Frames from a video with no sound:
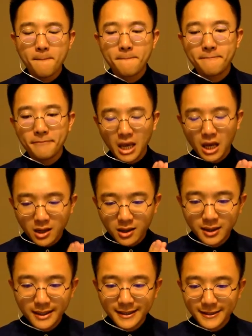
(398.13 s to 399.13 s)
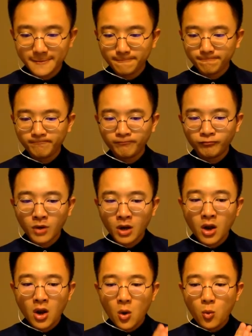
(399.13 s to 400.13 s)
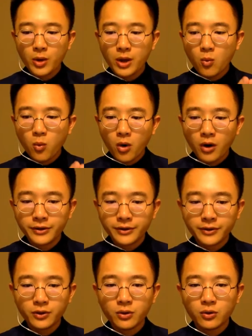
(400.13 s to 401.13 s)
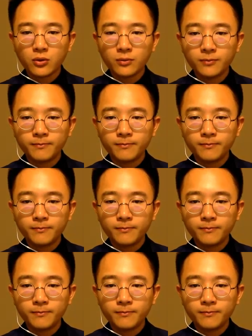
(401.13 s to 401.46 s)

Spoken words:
because we want to